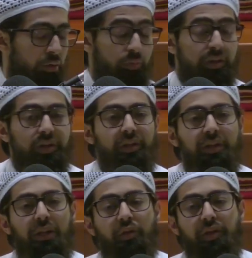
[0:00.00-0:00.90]
Umar
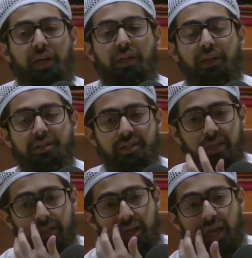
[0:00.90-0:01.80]
radiallahu ta'ala an
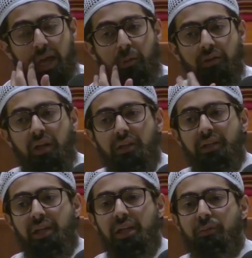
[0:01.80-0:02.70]
said, I will not
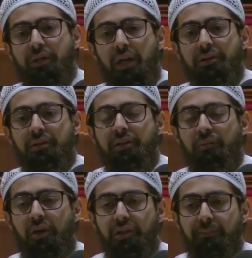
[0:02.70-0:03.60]
let anyone enter the
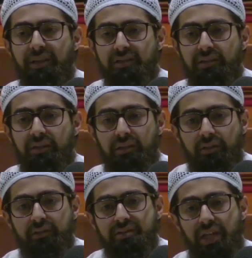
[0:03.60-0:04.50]
marketplace until he
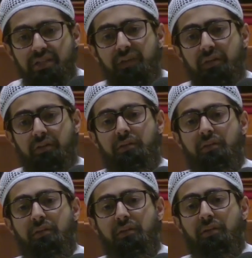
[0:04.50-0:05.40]
understands fiqh.
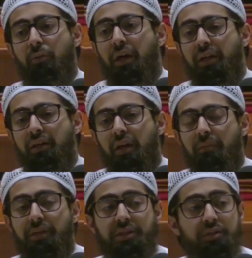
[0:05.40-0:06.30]
Why?
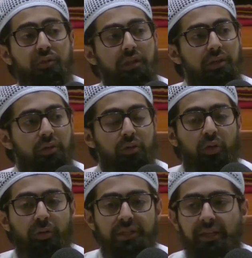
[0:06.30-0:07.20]
Because you need to
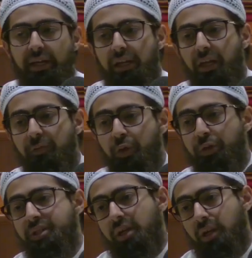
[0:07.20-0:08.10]
know what is halal for you,
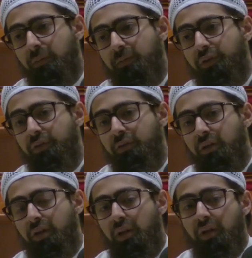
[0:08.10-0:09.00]
what is haram for you.
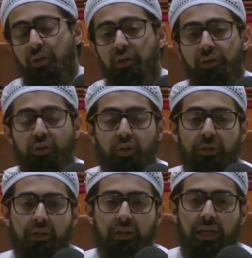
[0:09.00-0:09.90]
You need to know
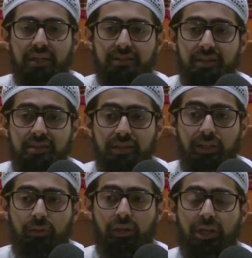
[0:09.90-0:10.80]
what Allah has
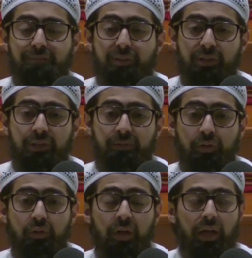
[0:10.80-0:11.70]
legislated, what Allah has permitted for
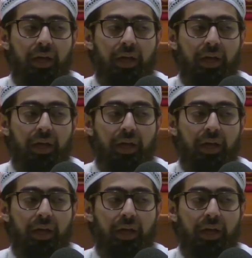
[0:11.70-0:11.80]
you,